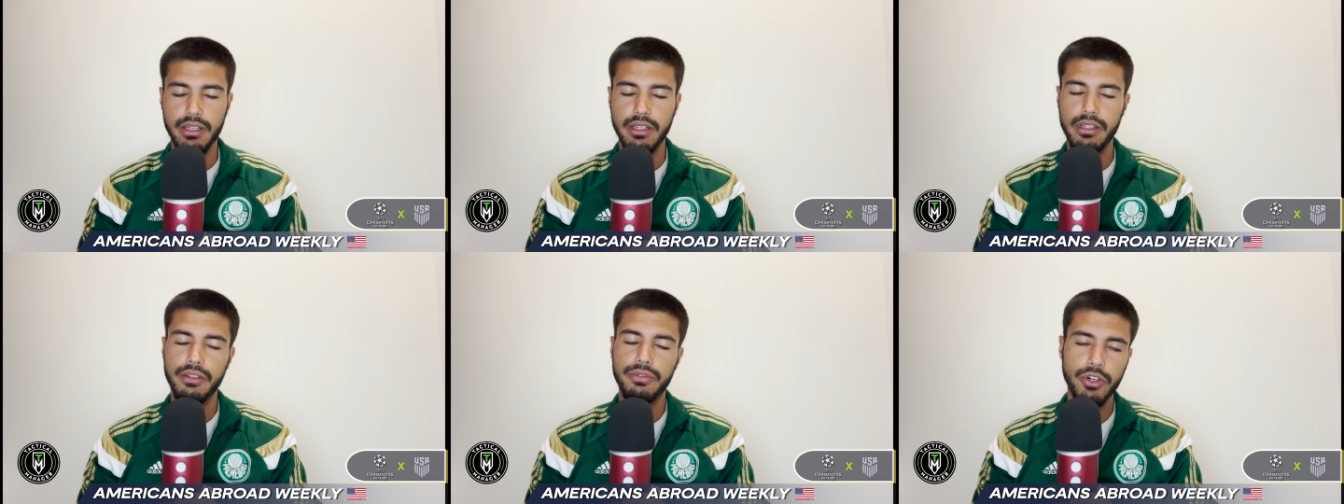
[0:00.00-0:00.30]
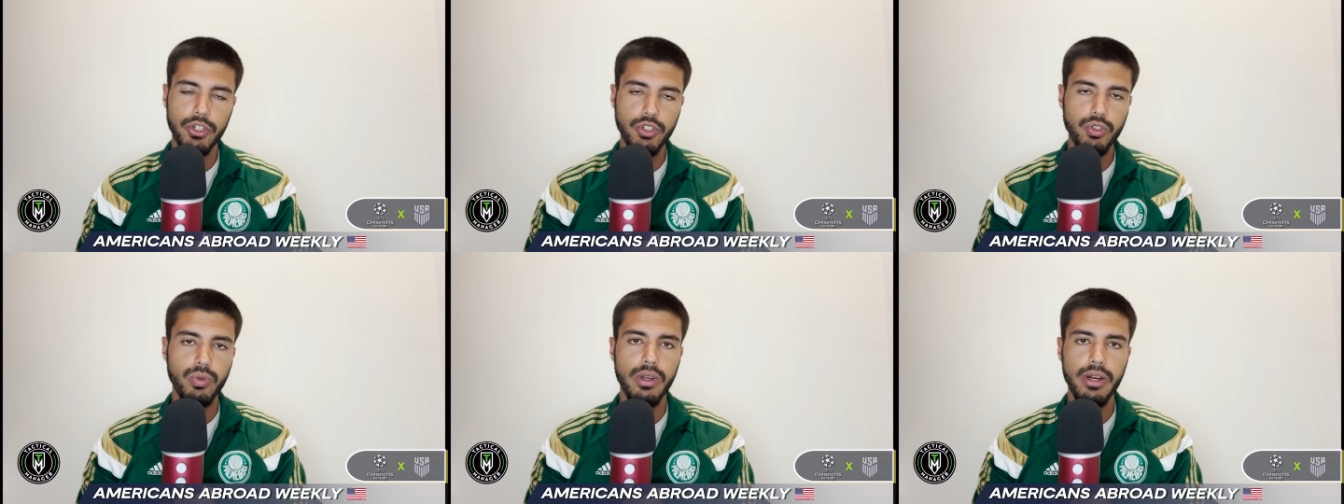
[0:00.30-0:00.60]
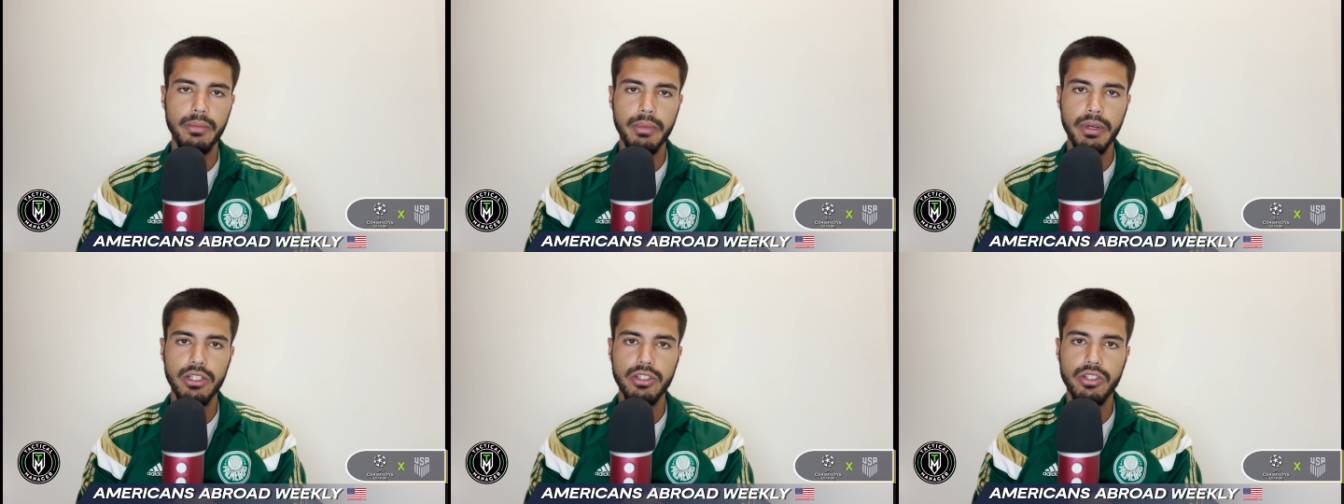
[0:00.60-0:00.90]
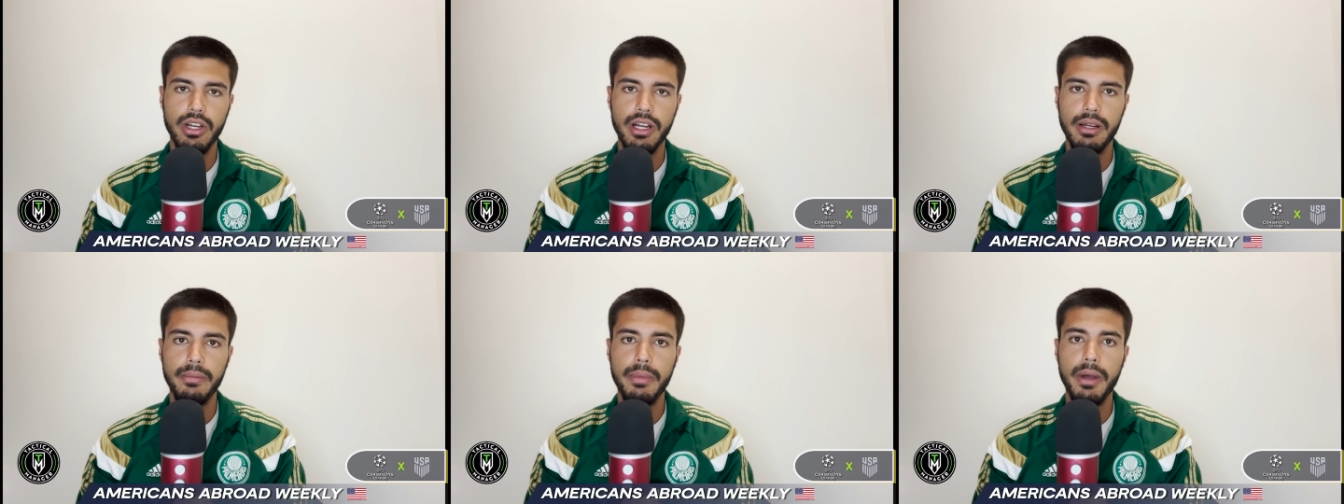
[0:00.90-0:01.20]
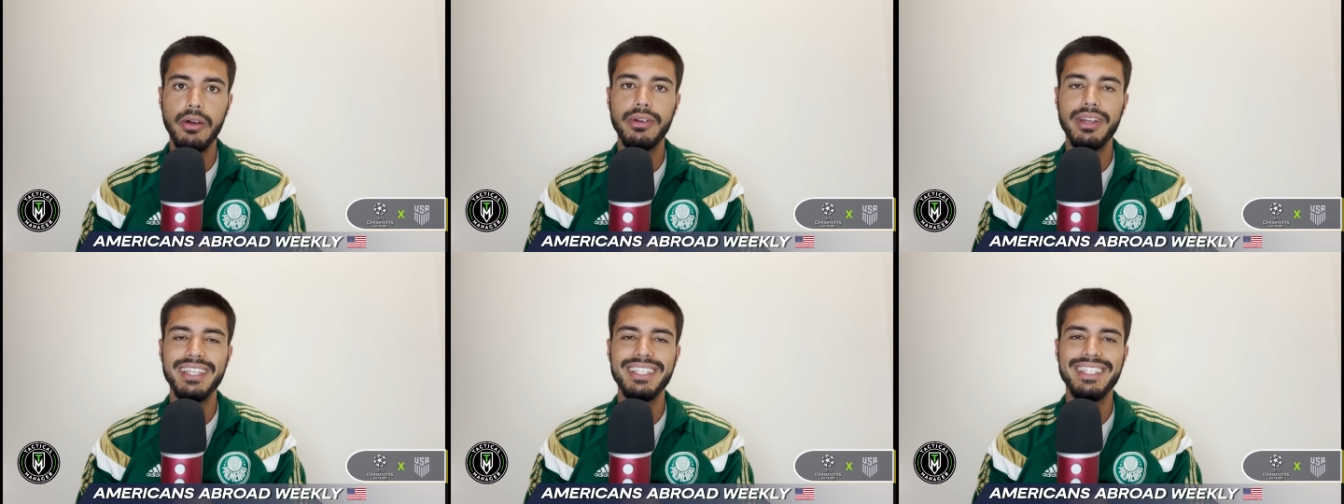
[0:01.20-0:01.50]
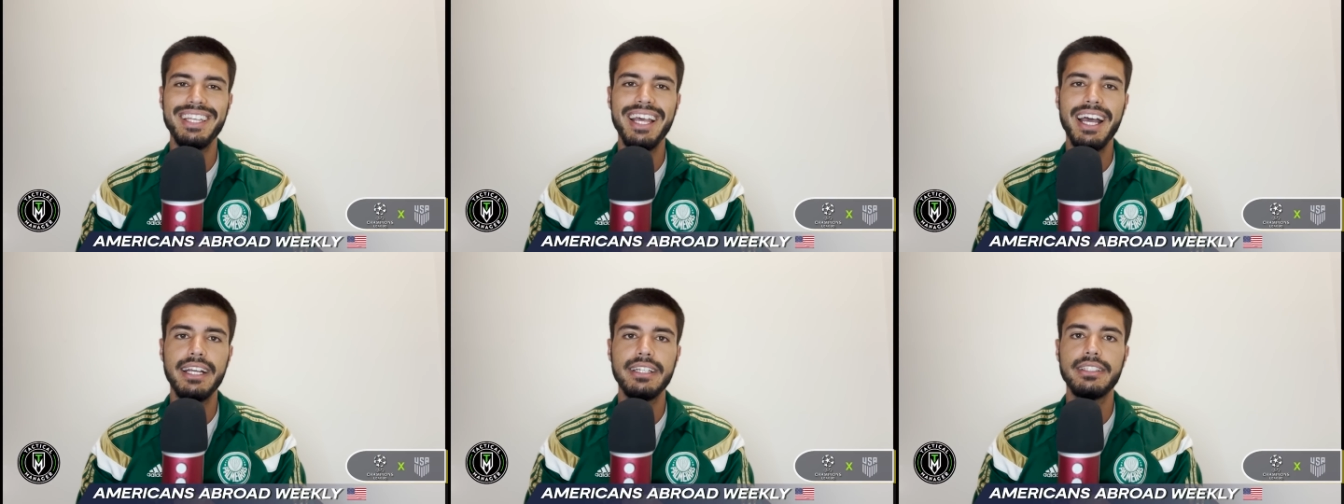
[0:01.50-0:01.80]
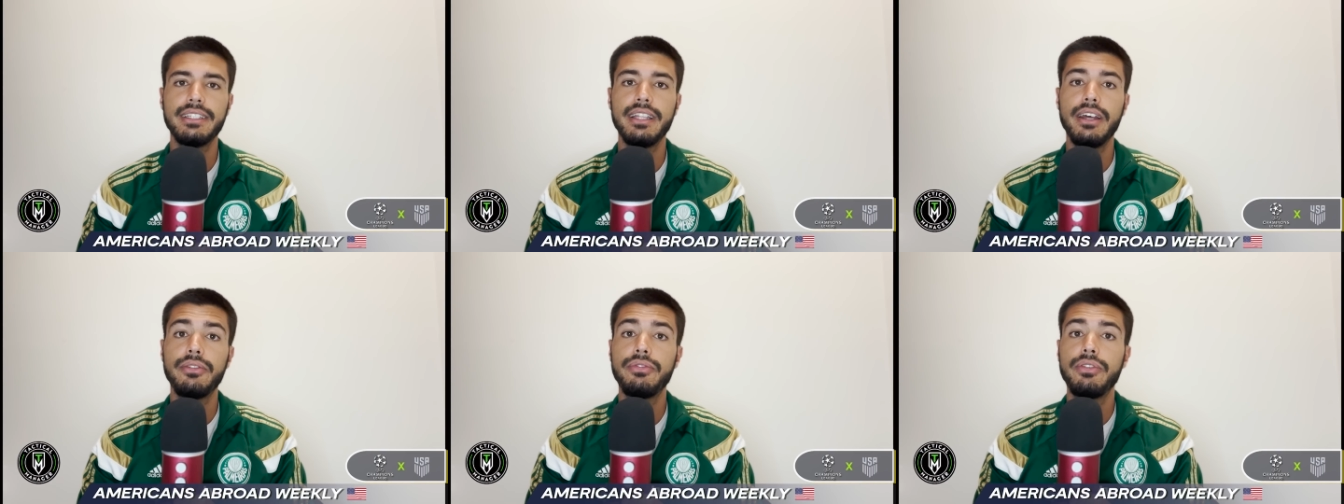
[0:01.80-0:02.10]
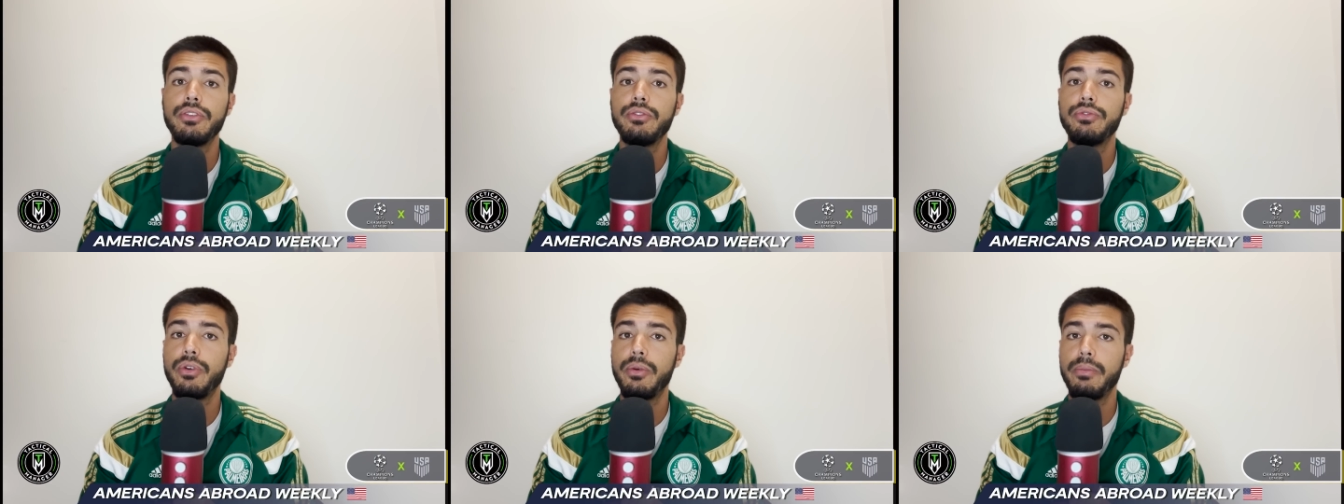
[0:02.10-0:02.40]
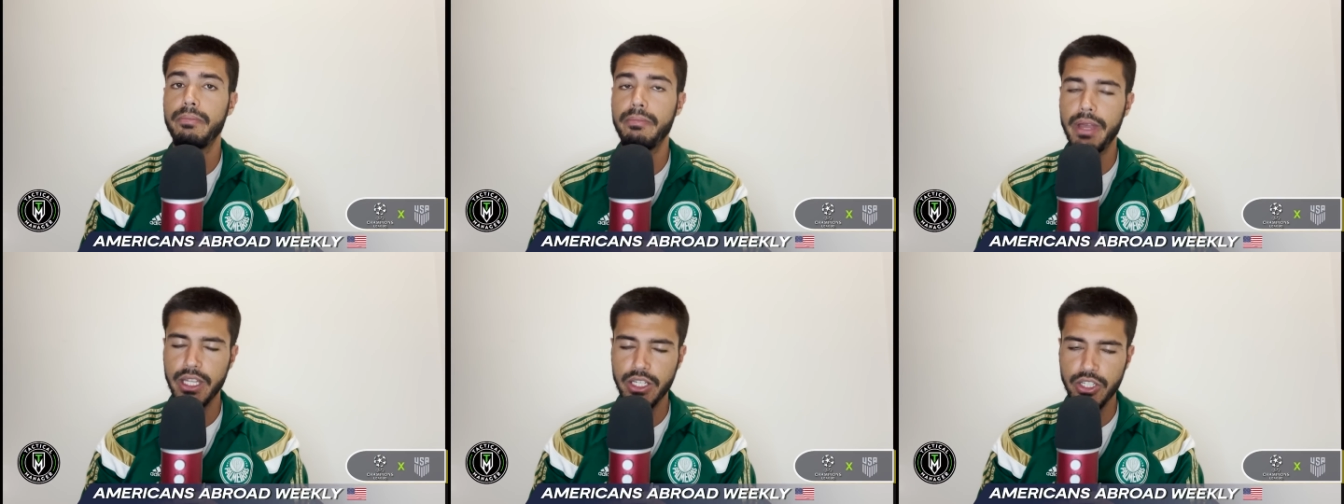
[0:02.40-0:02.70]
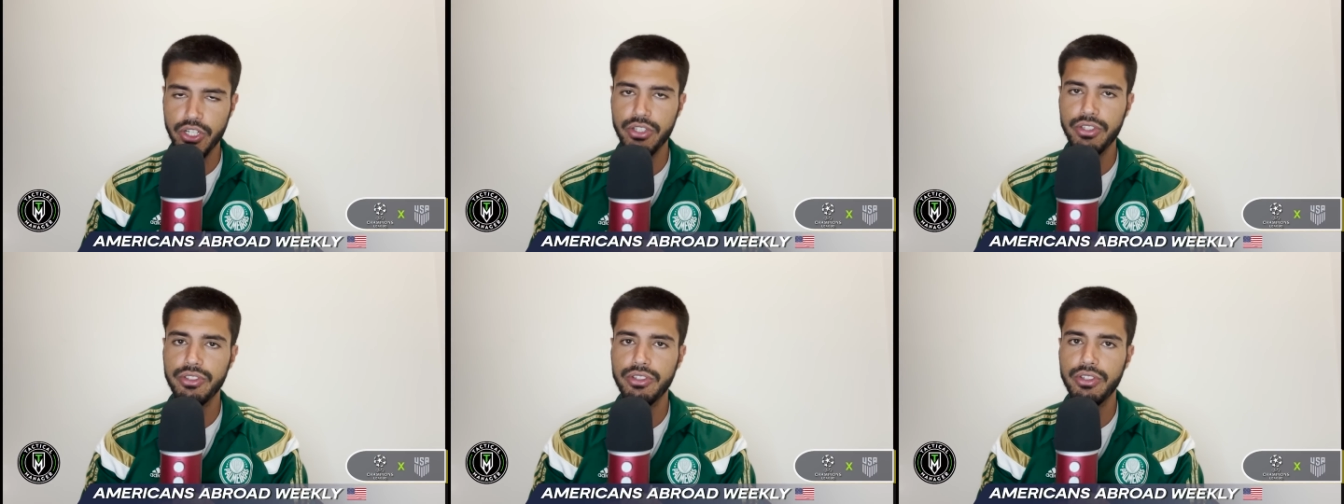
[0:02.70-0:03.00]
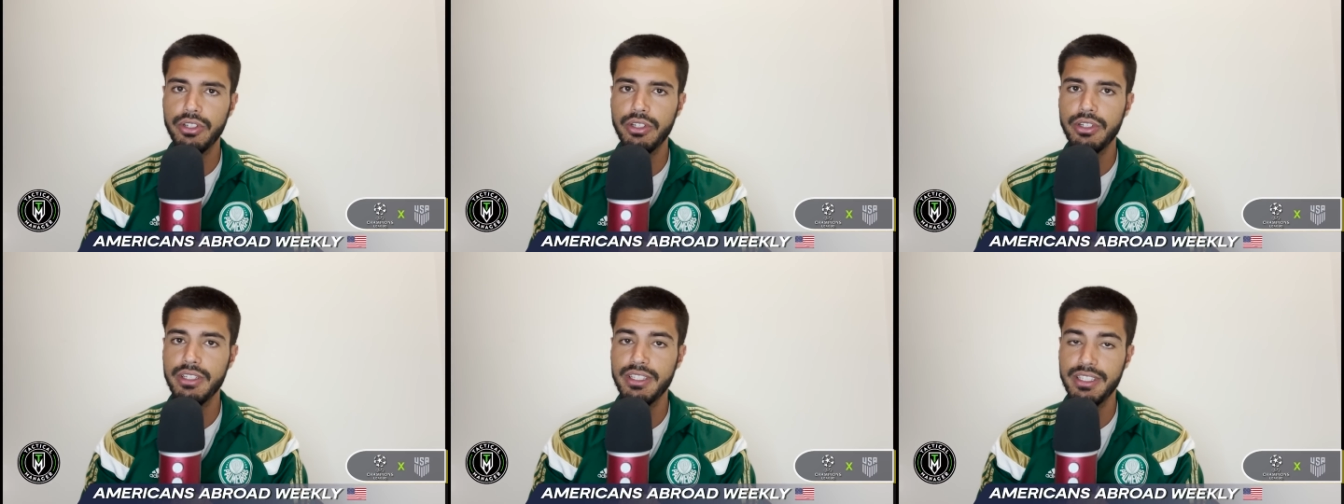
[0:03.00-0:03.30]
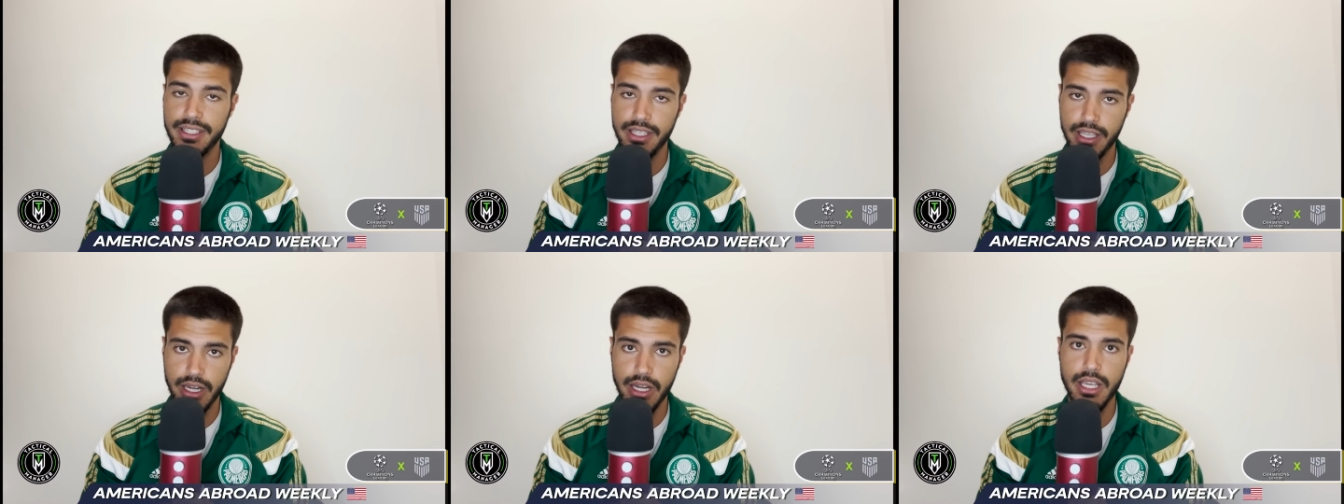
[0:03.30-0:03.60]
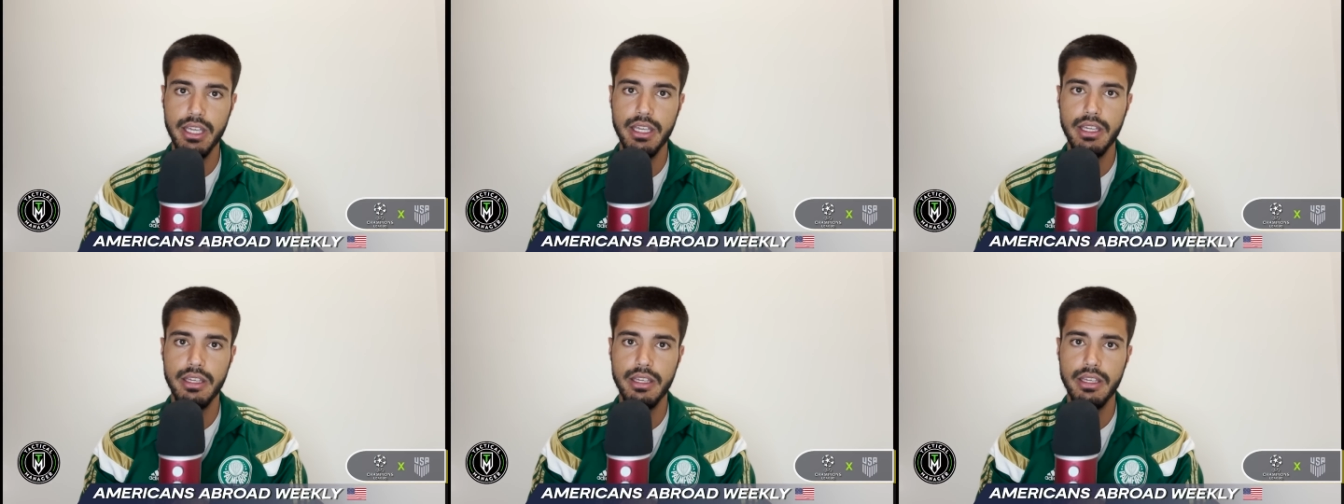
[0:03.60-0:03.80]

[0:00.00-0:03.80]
And the first one I'm going to talk about is Zach Steffen from Manchester City.